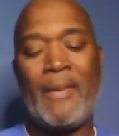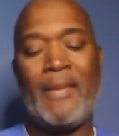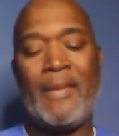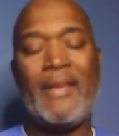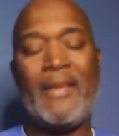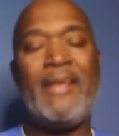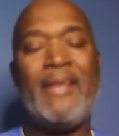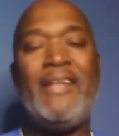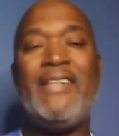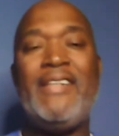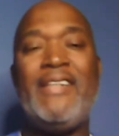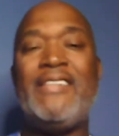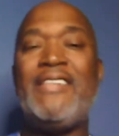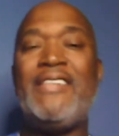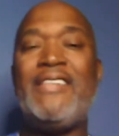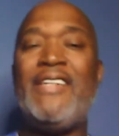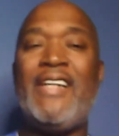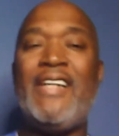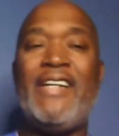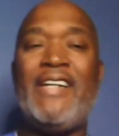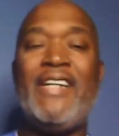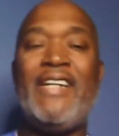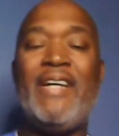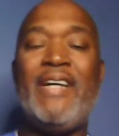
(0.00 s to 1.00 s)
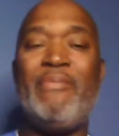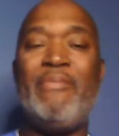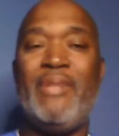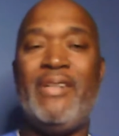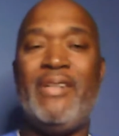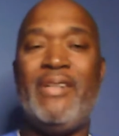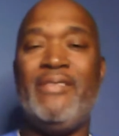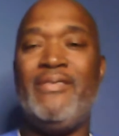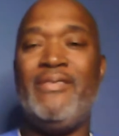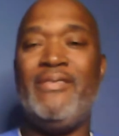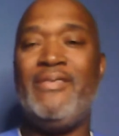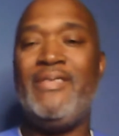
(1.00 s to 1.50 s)
He didn't say it like that,
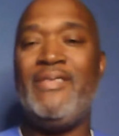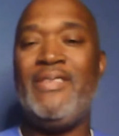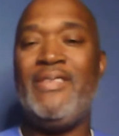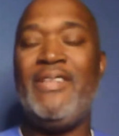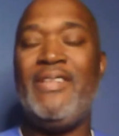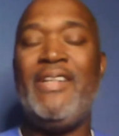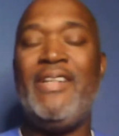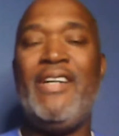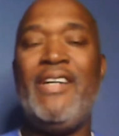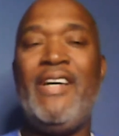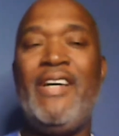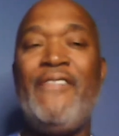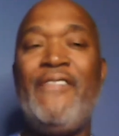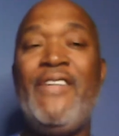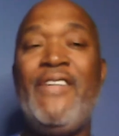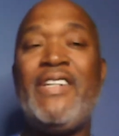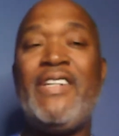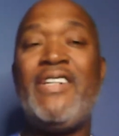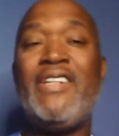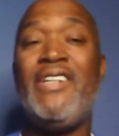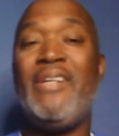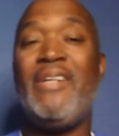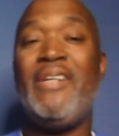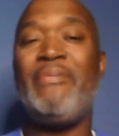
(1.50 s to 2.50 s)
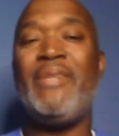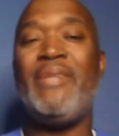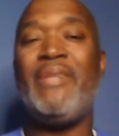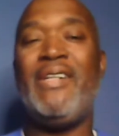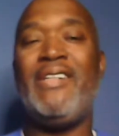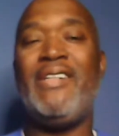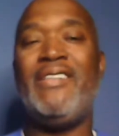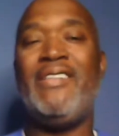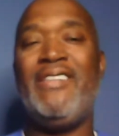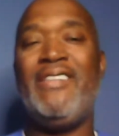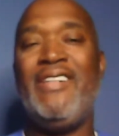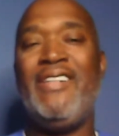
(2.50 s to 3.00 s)
but if he could have
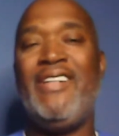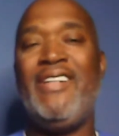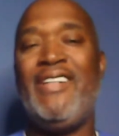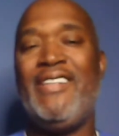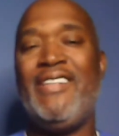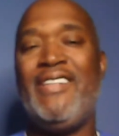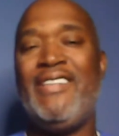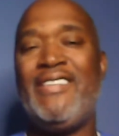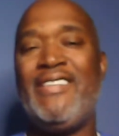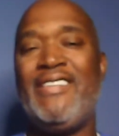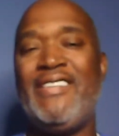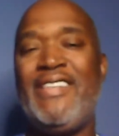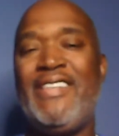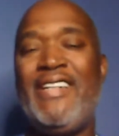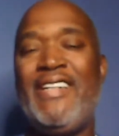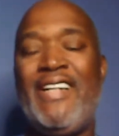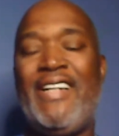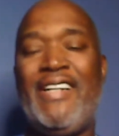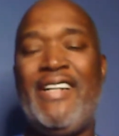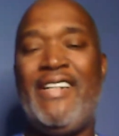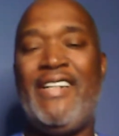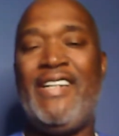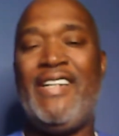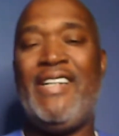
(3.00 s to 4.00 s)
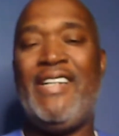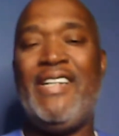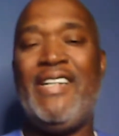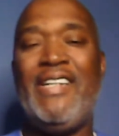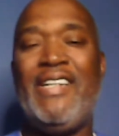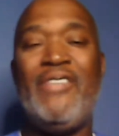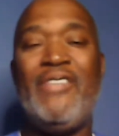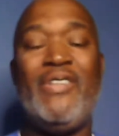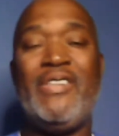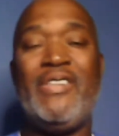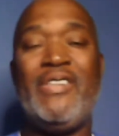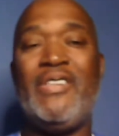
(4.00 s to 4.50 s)
been said like that, he
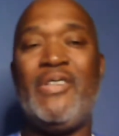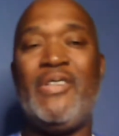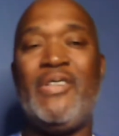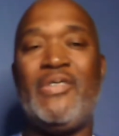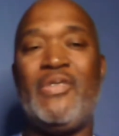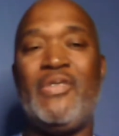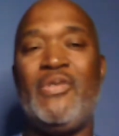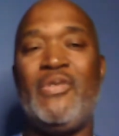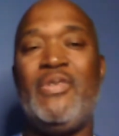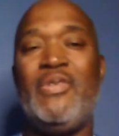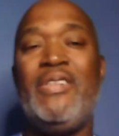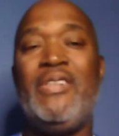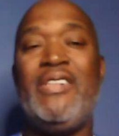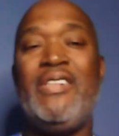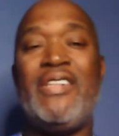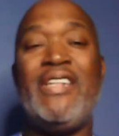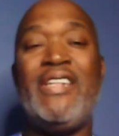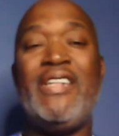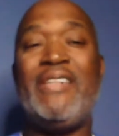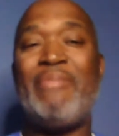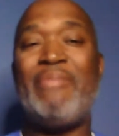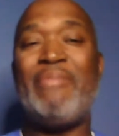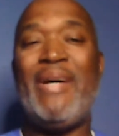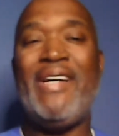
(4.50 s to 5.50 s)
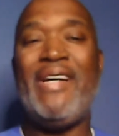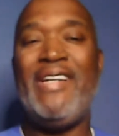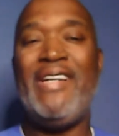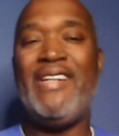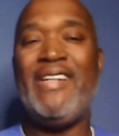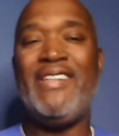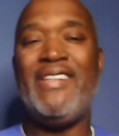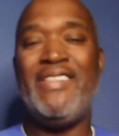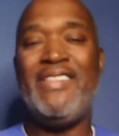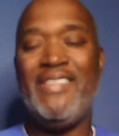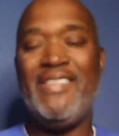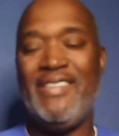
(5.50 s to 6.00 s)
would have told you to kiss my
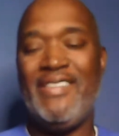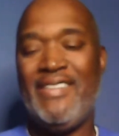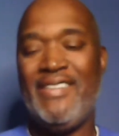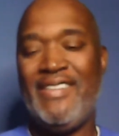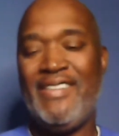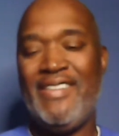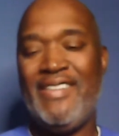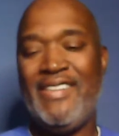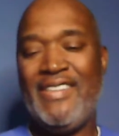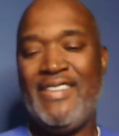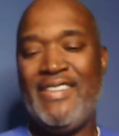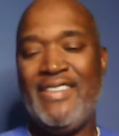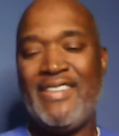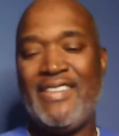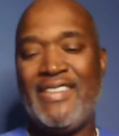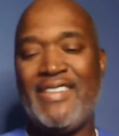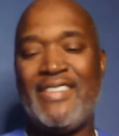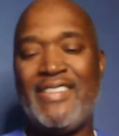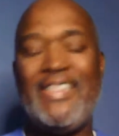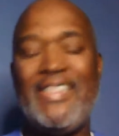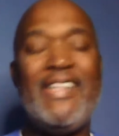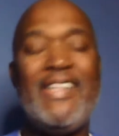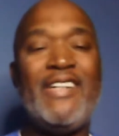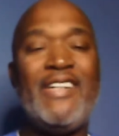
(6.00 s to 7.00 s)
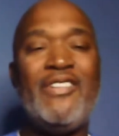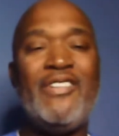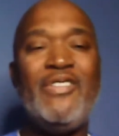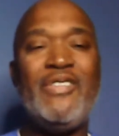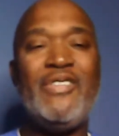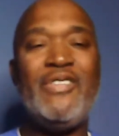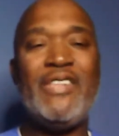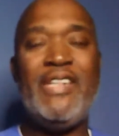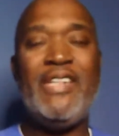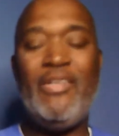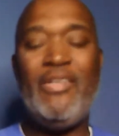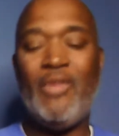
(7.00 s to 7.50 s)
ass. Ted Cruz
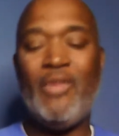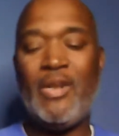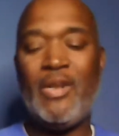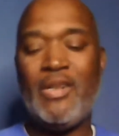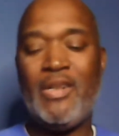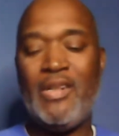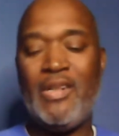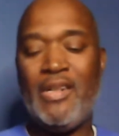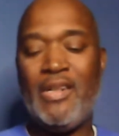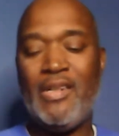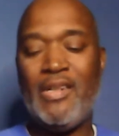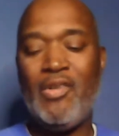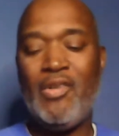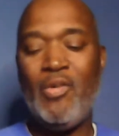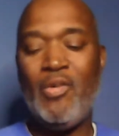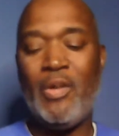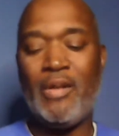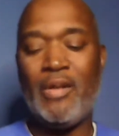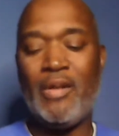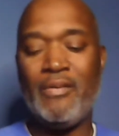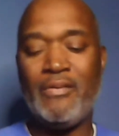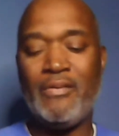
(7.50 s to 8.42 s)
said he wasn't going nowhere.